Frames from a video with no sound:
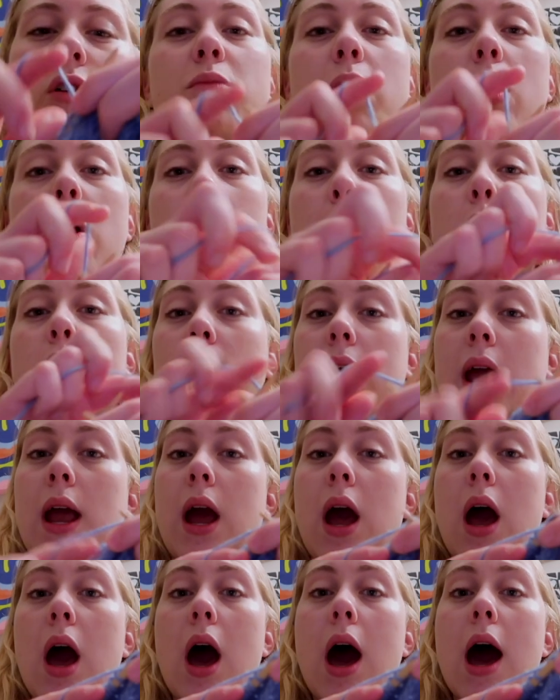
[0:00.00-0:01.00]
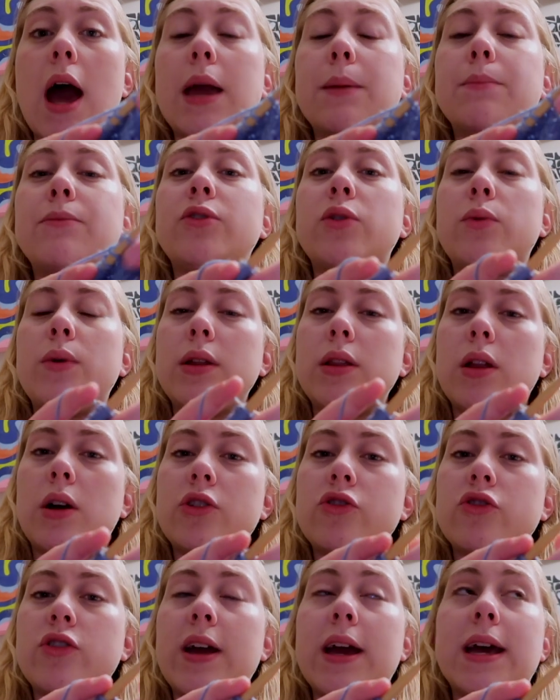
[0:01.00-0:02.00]
Tomorrow morning, I am doing
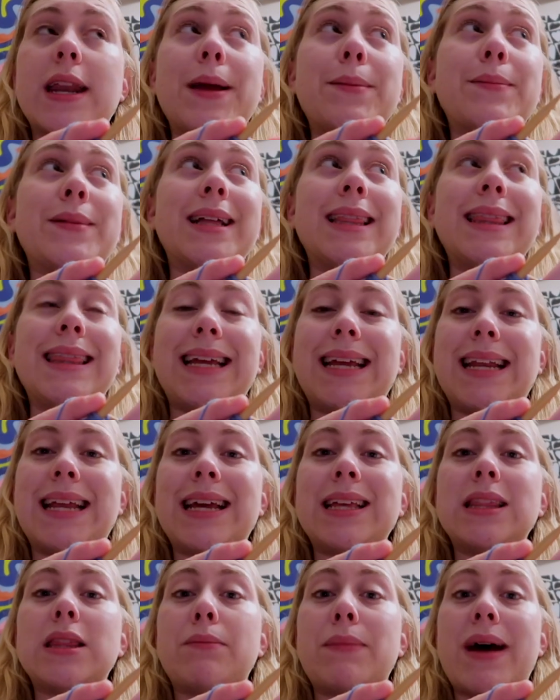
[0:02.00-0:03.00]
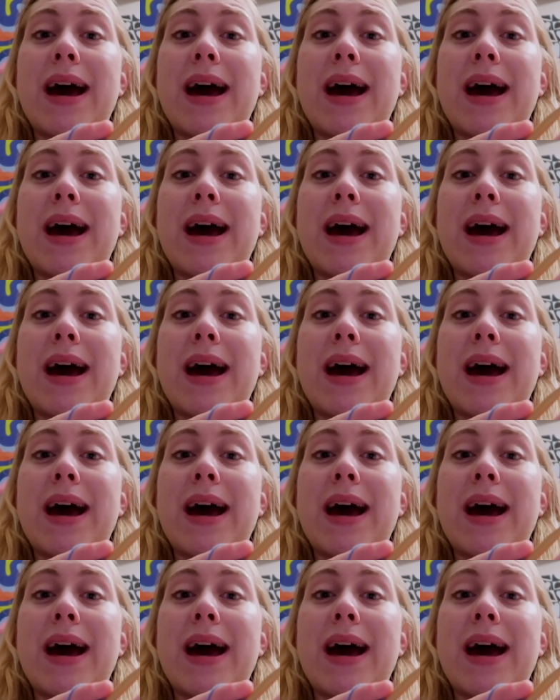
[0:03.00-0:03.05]
laundry and I'm cleaning the